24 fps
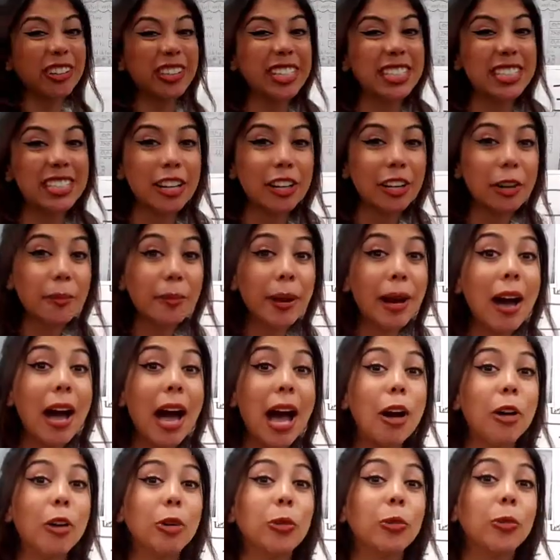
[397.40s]
going to talk about
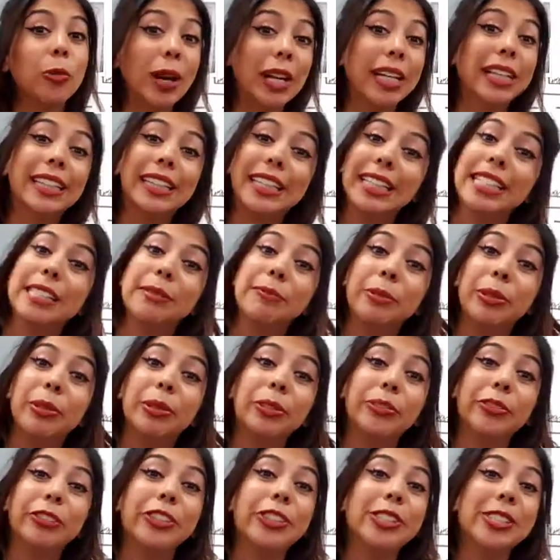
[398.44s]
how to write this
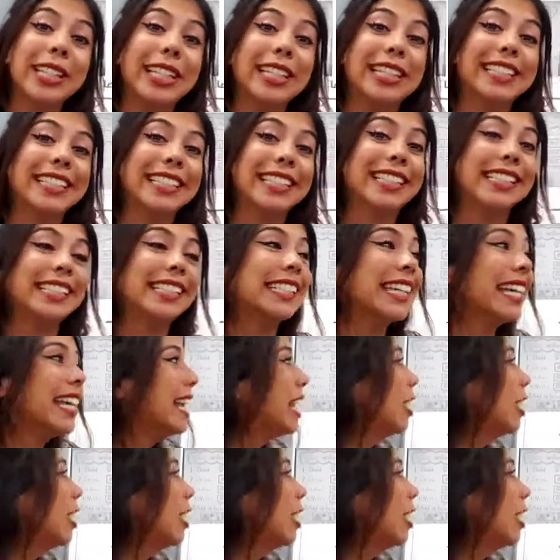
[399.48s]
beautiful sentence.